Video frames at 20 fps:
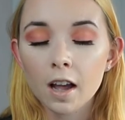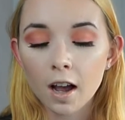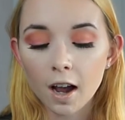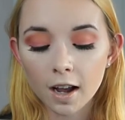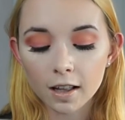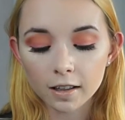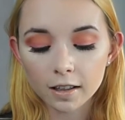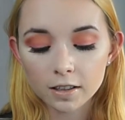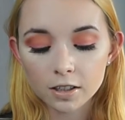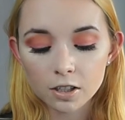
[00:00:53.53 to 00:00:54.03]

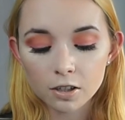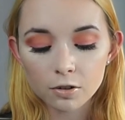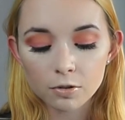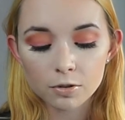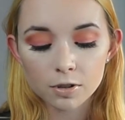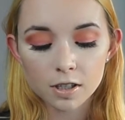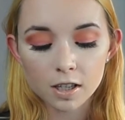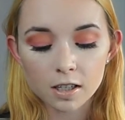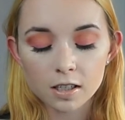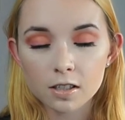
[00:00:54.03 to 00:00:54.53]
I like to
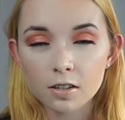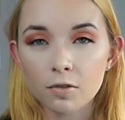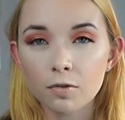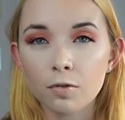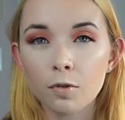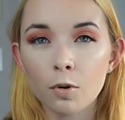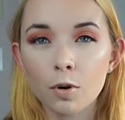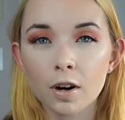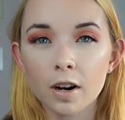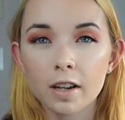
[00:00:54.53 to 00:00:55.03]
use this
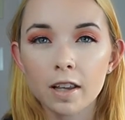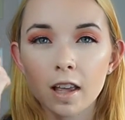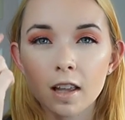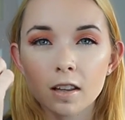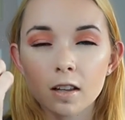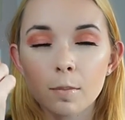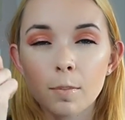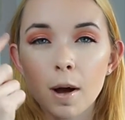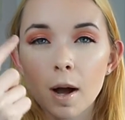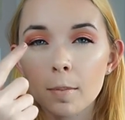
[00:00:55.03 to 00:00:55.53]
for,
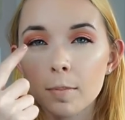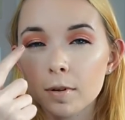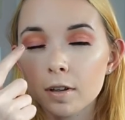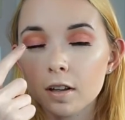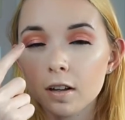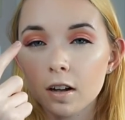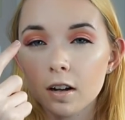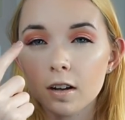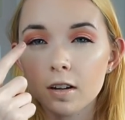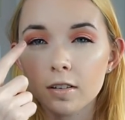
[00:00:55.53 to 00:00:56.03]
again, the
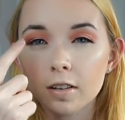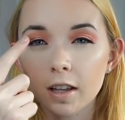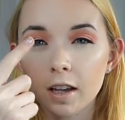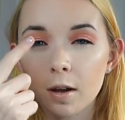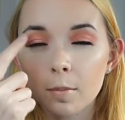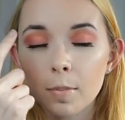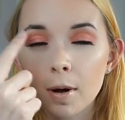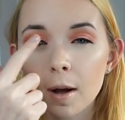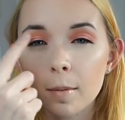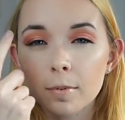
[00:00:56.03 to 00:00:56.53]
pop, uh,
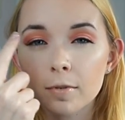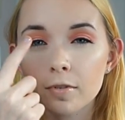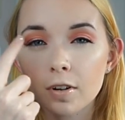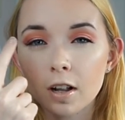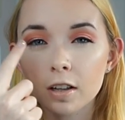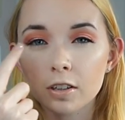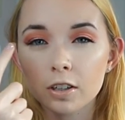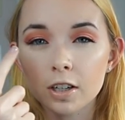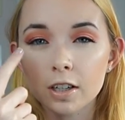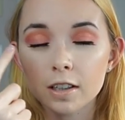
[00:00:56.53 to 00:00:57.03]
like a pop of
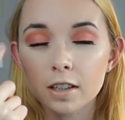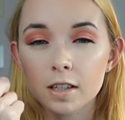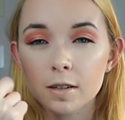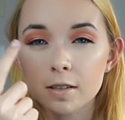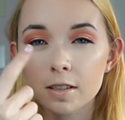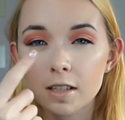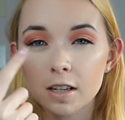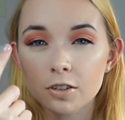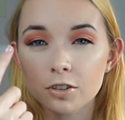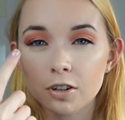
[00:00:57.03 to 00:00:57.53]
color in the
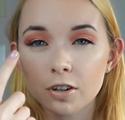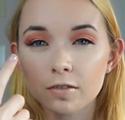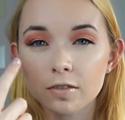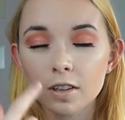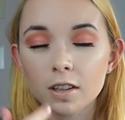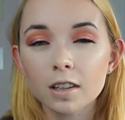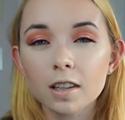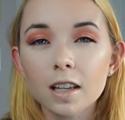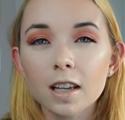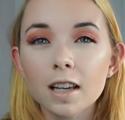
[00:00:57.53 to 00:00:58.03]
center of
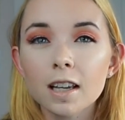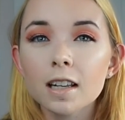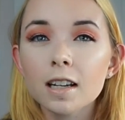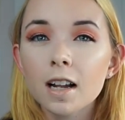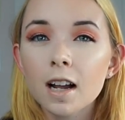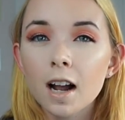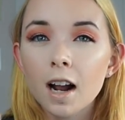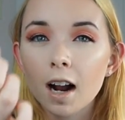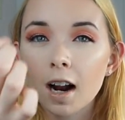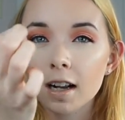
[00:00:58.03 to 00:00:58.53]
the lid.
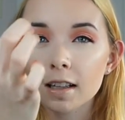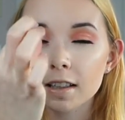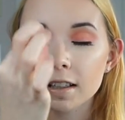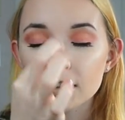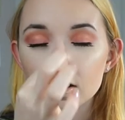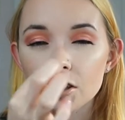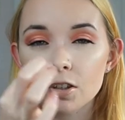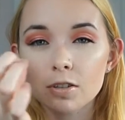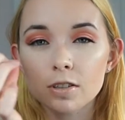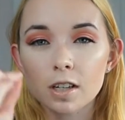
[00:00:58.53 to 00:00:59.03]
I
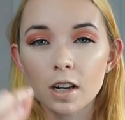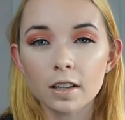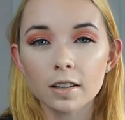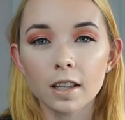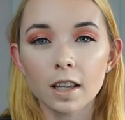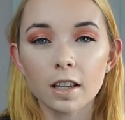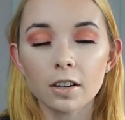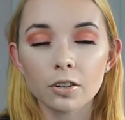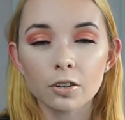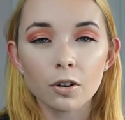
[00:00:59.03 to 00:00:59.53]
like to use it on
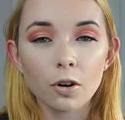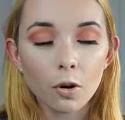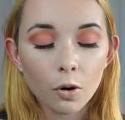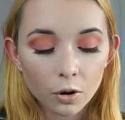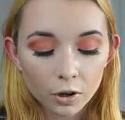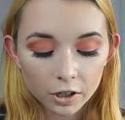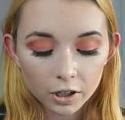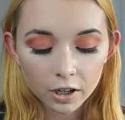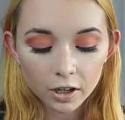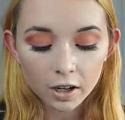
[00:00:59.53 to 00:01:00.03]
the inner
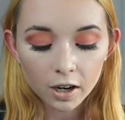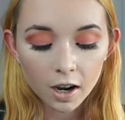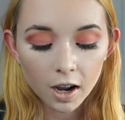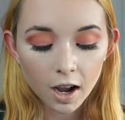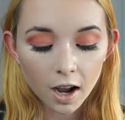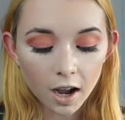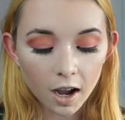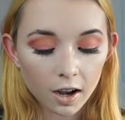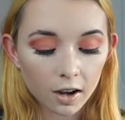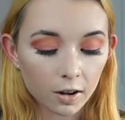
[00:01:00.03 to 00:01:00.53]
corner.
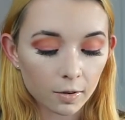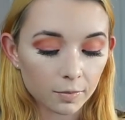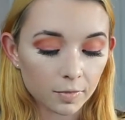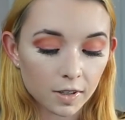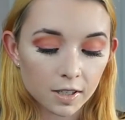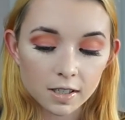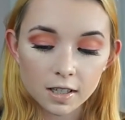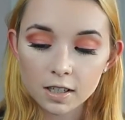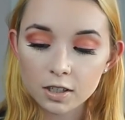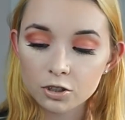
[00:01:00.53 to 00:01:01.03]
Um,
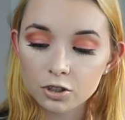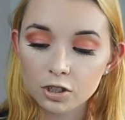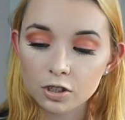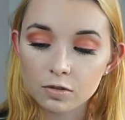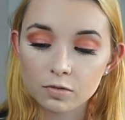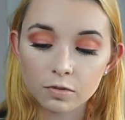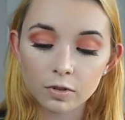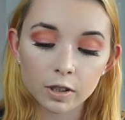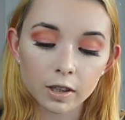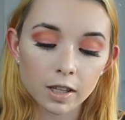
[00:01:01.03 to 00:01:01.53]
this thing's
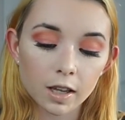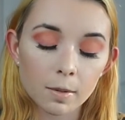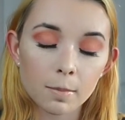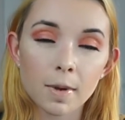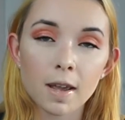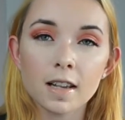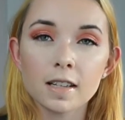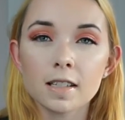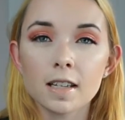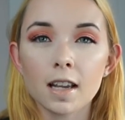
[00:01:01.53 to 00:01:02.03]
just really
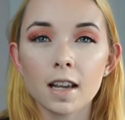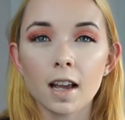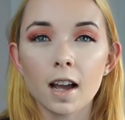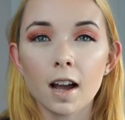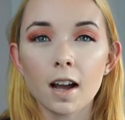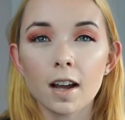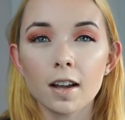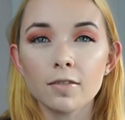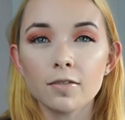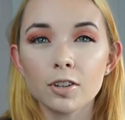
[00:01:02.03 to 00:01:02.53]
amazing.
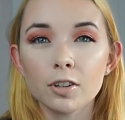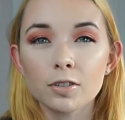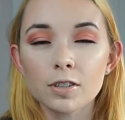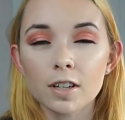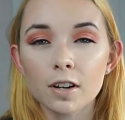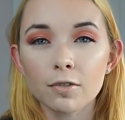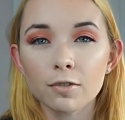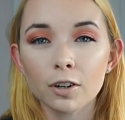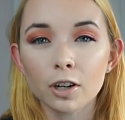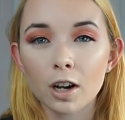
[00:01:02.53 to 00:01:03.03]
I've
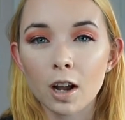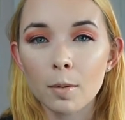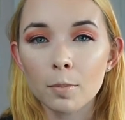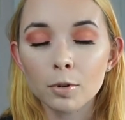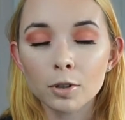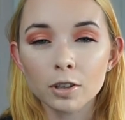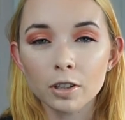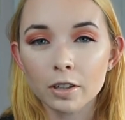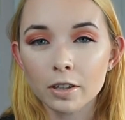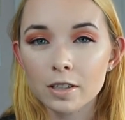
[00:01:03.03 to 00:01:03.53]
used it for a
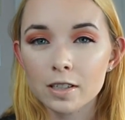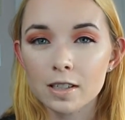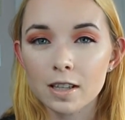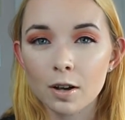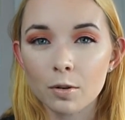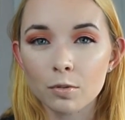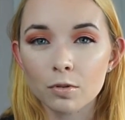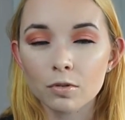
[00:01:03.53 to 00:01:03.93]
couple looks that